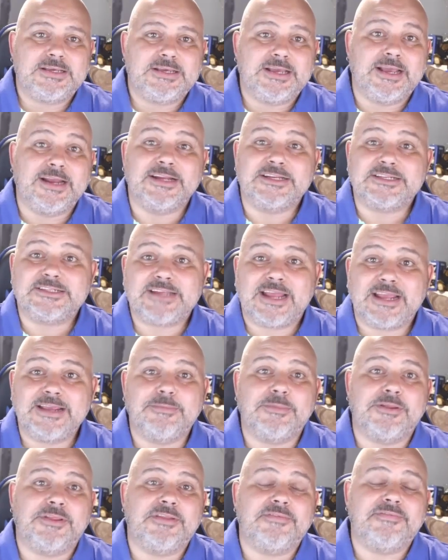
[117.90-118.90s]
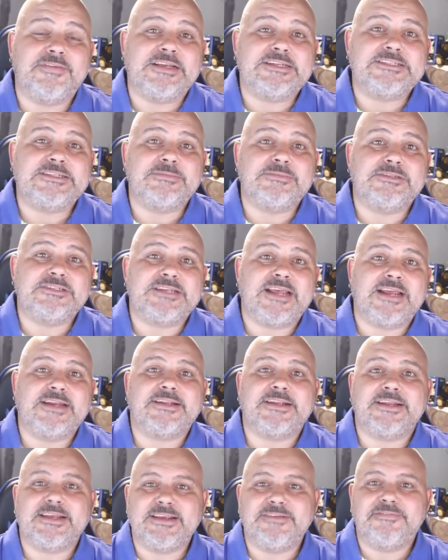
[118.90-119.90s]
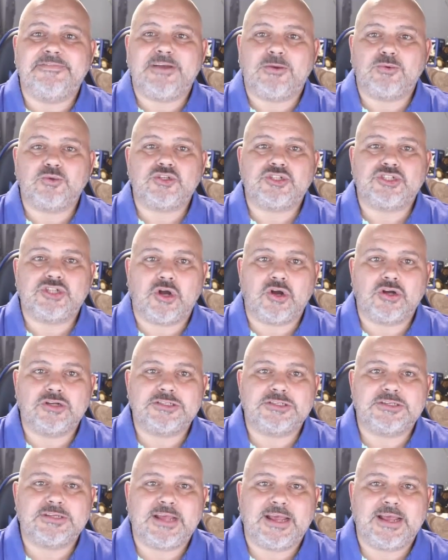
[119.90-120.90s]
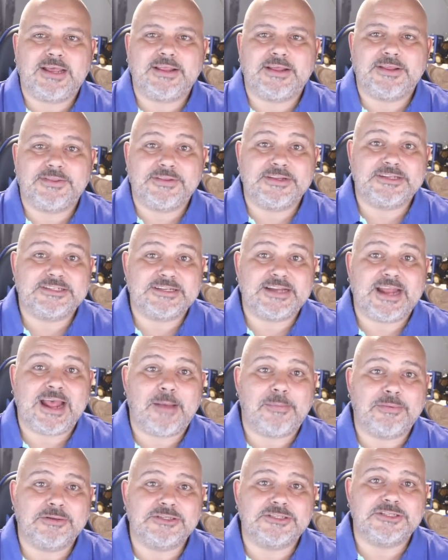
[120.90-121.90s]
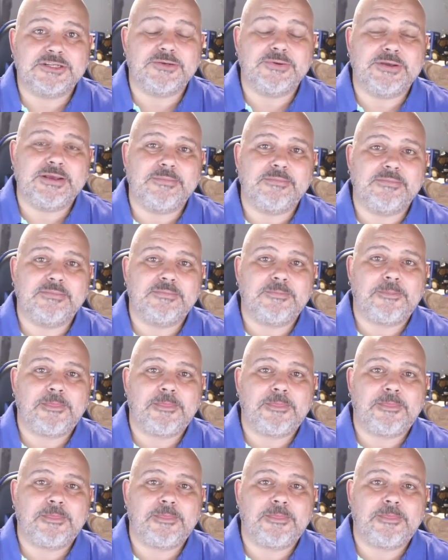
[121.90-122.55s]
In a statement, the victim said that he felt shocked that this had happened to him.